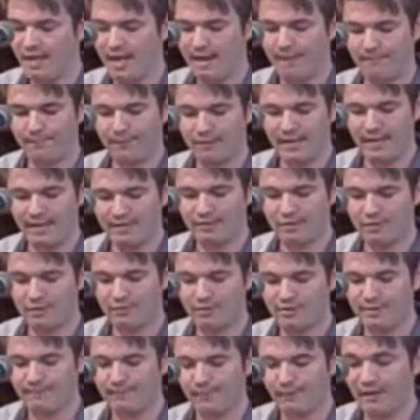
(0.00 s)
and planned
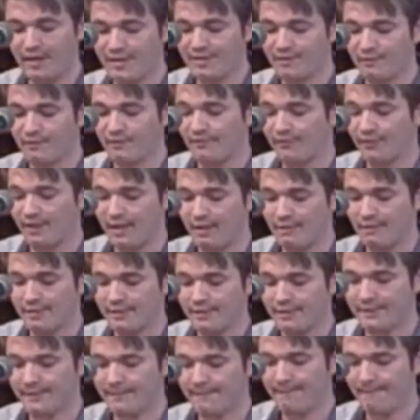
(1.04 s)
to surprise her with
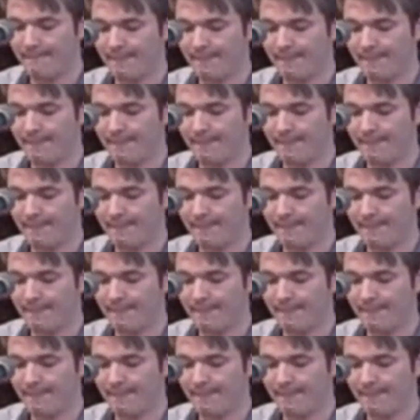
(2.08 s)
flowers.